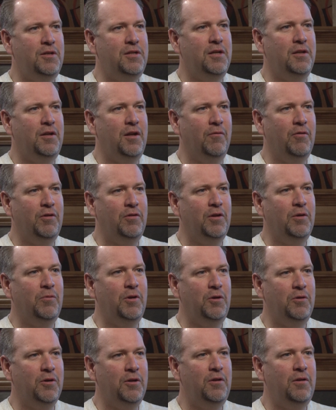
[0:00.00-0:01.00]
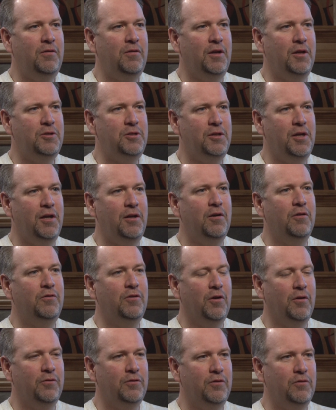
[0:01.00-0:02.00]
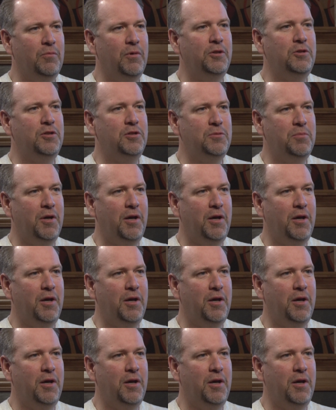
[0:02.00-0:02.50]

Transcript: We did everything we could to educate ourselves as much as